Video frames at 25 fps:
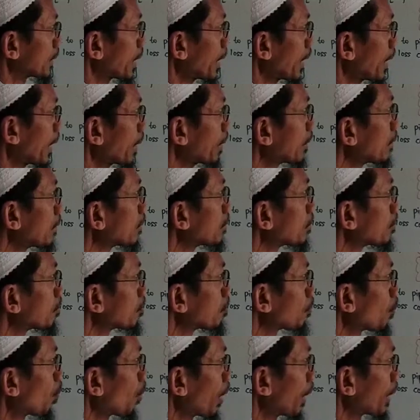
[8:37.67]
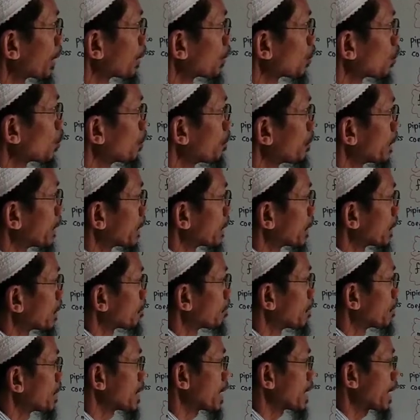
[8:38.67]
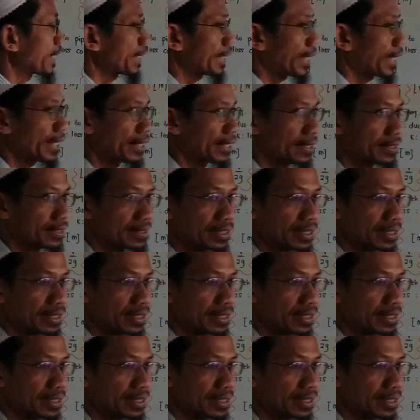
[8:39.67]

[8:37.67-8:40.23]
10.2 meter per second.